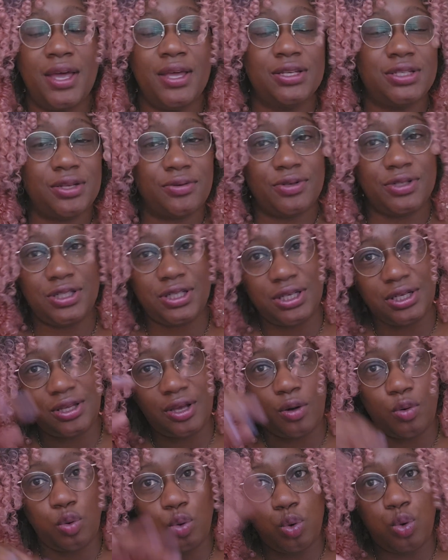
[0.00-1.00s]
So when she,
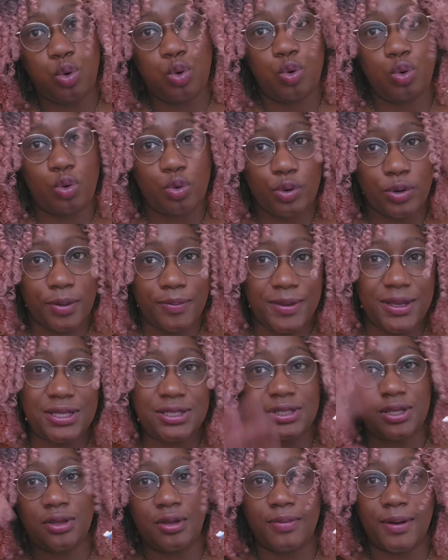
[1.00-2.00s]
the
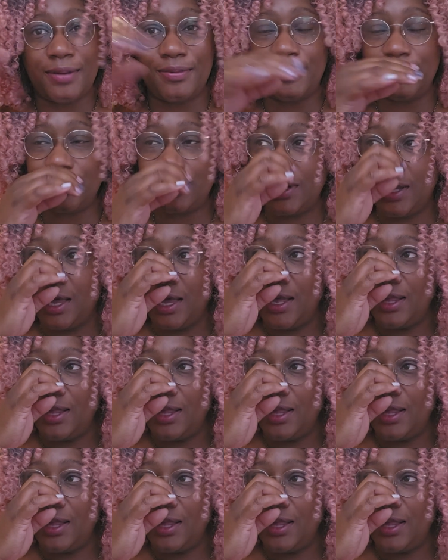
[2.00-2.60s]
mist and the bubbles,